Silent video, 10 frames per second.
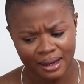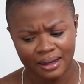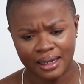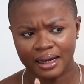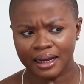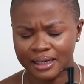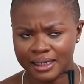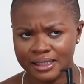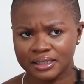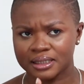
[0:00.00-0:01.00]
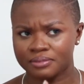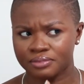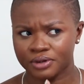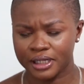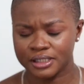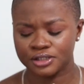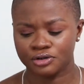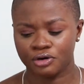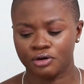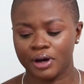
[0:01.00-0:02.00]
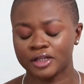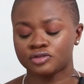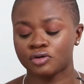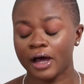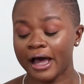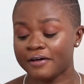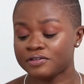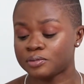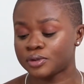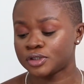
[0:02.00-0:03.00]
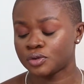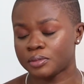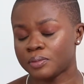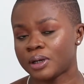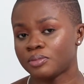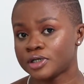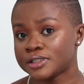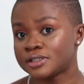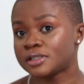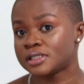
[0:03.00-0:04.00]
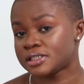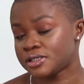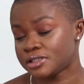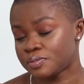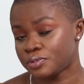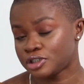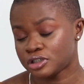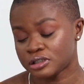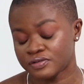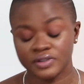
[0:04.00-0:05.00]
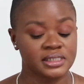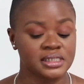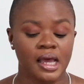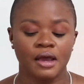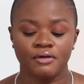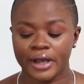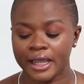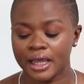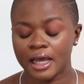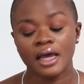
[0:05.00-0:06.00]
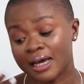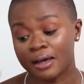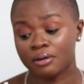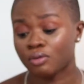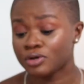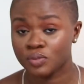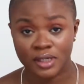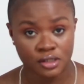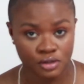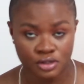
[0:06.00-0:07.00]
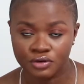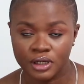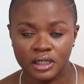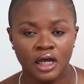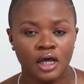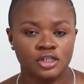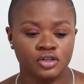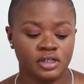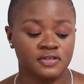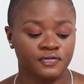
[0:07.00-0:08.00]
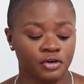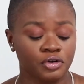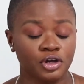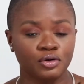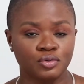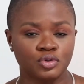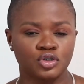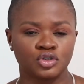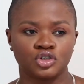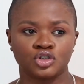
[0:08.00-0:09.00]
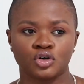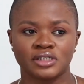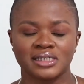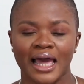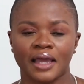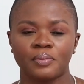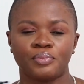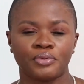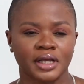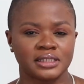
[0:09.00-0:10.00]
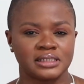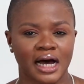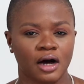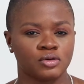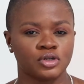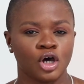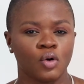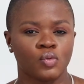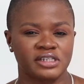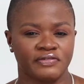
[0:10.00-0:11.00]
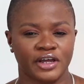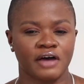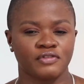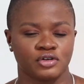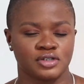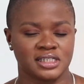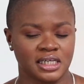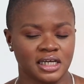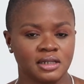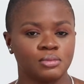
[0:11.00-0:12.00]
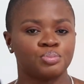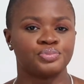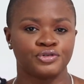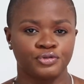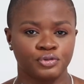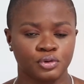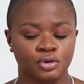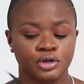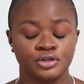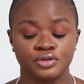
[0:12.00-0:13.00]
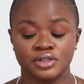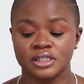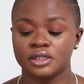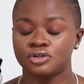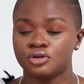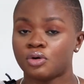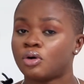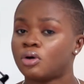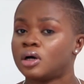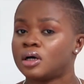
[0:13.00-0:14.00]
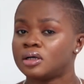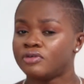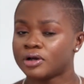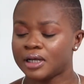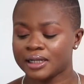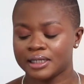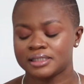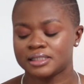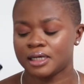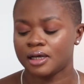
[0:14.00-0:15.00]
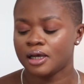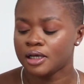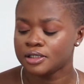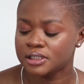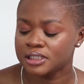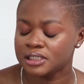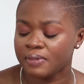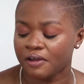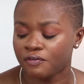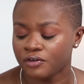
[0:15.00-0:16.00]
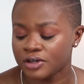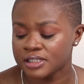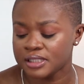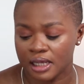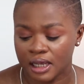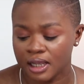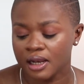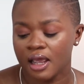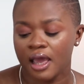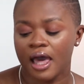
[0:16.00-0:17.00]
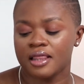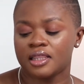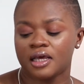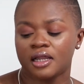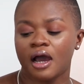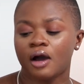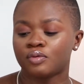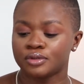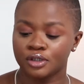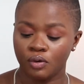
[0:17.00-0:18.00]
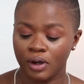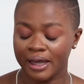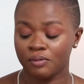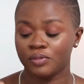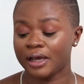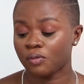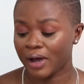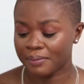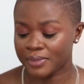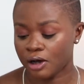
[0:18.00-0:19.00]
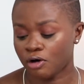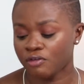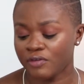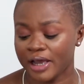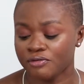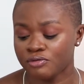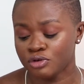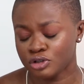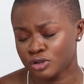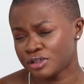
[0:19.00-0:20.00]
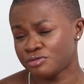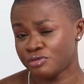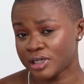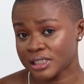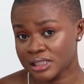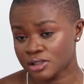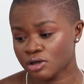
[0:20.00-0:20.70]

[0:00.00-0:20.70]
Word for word: yeah, Klairs cleansing oil. I do not have the bottle with me, but I'm going to insert a picture of it right here. I always wear sunscreen, so it's very good to just like break down whatever you have on your skin before using your regular cleanser. So this is my first thing and then I would go when I wipe that off I usually rinse it